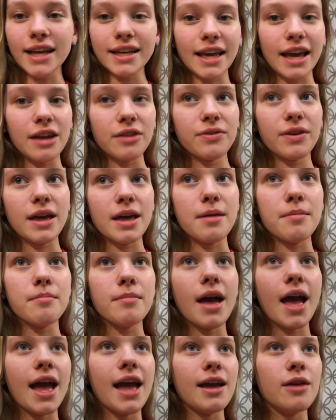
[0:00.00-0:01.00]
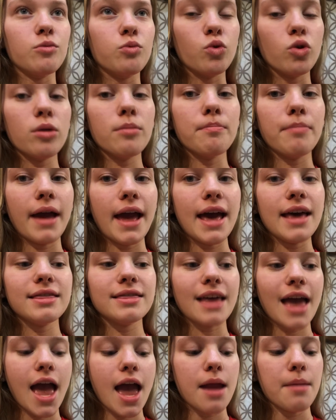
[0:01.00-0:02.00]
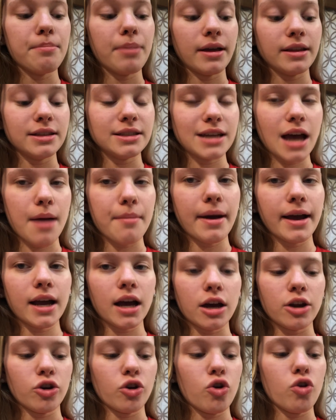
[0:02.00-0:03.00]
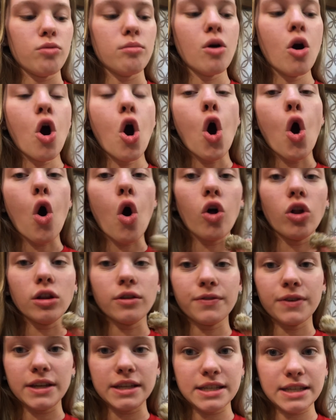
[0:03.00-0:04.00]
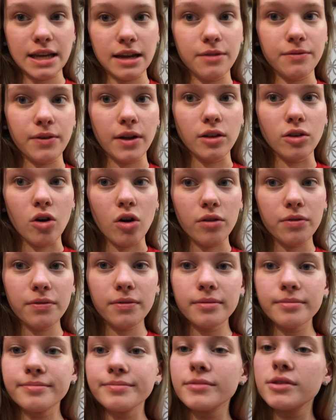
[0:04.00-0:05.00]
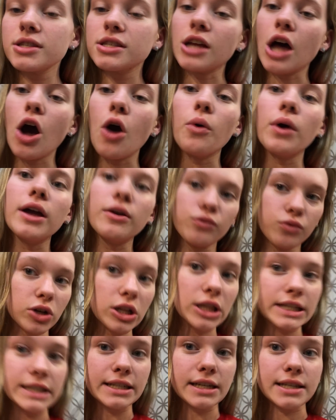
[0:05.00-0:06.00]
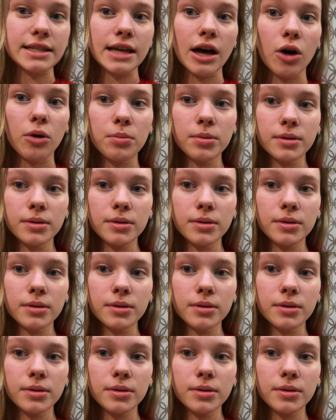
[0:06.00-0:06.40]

gave him a warm bath, and by the time I got home, all of his skin fell off. So it really does help.